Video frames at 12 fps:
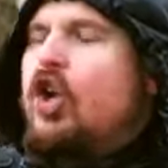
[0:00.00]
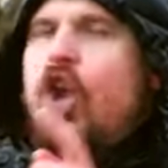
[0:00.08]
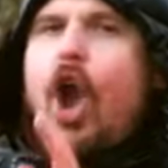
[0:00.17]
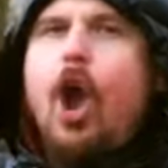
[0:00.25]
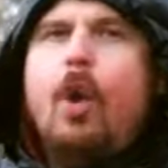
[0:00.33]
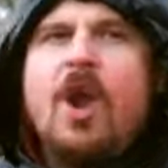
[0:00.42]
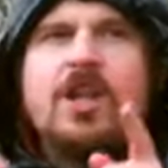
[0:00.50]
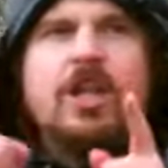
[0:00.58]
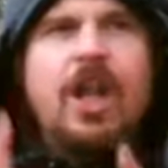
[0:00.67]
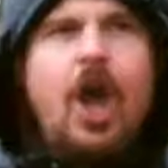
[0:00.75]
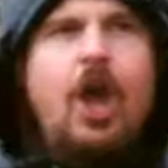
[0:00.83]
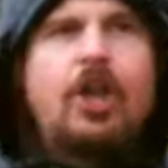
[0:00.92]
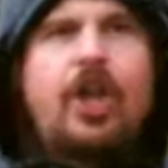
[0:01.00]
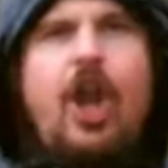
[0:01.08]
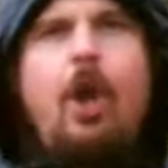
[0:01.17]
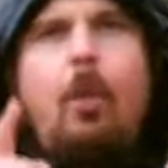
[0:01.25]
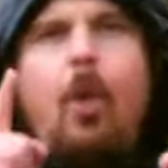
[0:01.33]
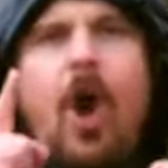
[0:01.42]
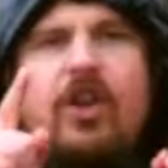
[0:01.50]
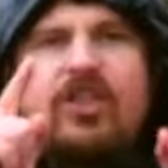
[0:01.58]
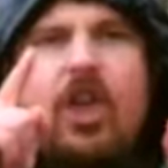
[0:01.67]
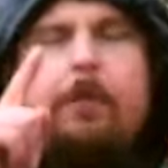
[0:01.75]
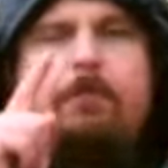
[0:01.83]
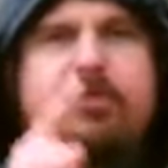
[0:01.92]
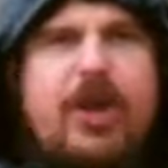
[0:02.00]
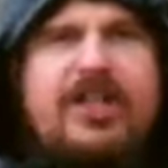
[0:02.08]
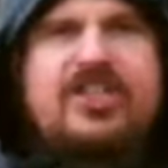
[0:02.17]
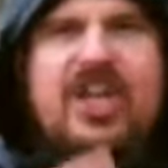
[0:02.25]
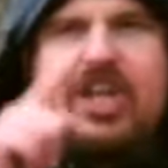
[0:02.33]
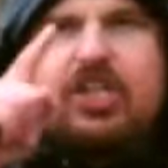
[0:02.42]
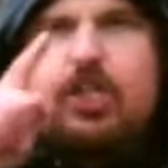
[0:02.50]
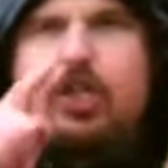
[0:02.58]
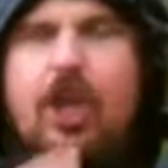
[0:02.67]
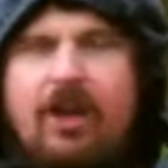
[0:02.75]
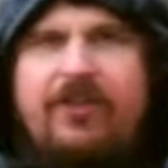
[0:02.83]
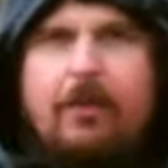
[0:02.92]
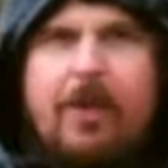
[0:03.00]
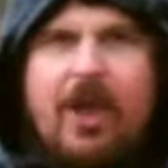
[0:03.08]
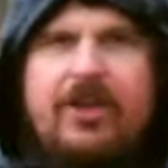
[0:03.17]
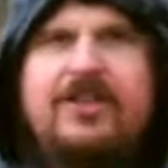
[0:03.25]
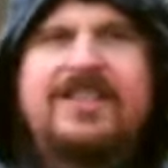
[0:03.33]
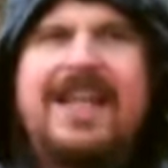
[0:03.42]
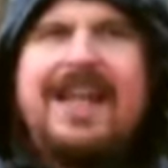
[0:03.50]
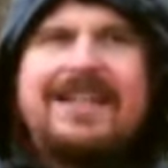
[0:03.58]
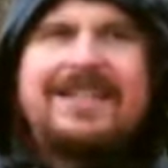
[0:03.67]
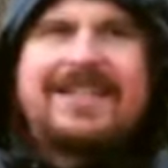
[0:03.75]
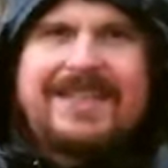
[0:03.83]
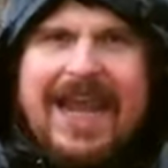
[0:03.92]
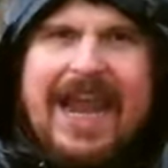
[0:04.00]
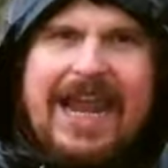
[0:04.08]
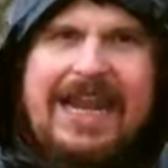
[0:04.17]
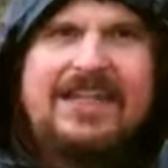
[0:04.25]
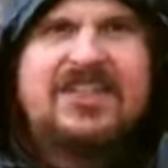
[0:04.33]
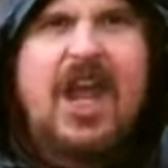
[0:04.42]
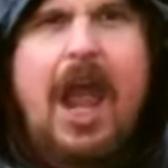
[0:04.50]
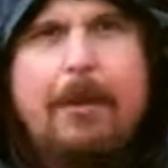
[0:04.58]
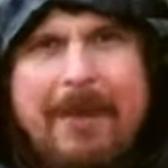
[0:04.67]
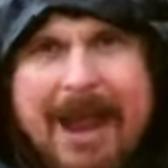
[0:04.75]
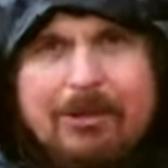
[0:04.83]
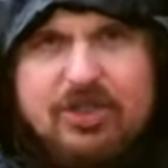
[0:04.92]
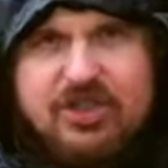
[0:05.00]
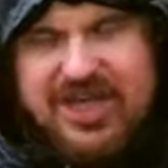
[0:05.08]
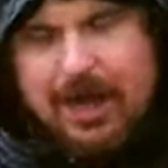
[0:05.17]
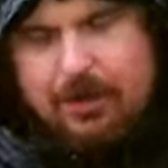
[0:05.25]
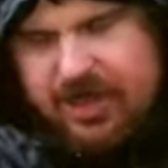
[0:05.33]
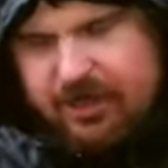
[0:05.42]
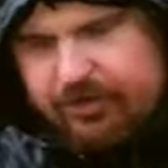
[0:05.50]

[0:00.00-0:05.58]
Go and look at what the British government says about Saudi